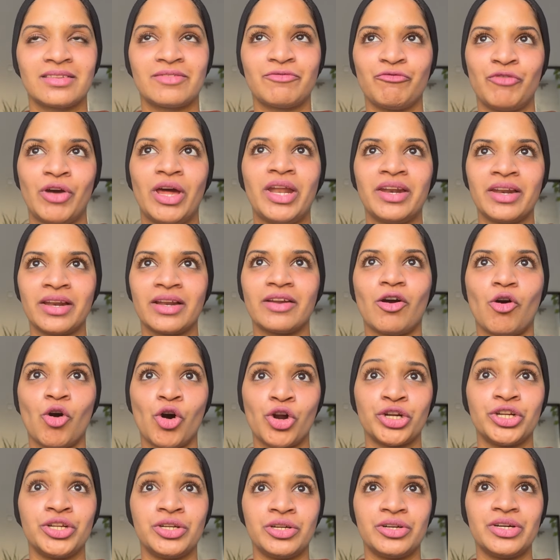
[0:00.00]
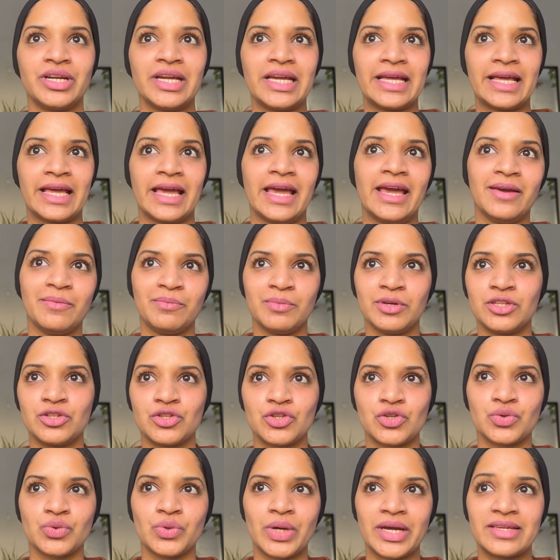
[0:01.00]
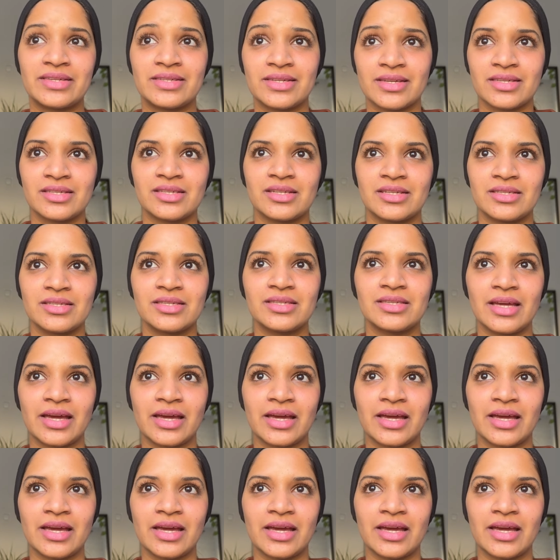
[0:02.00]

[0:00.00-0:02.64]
When Ordinary came into existence,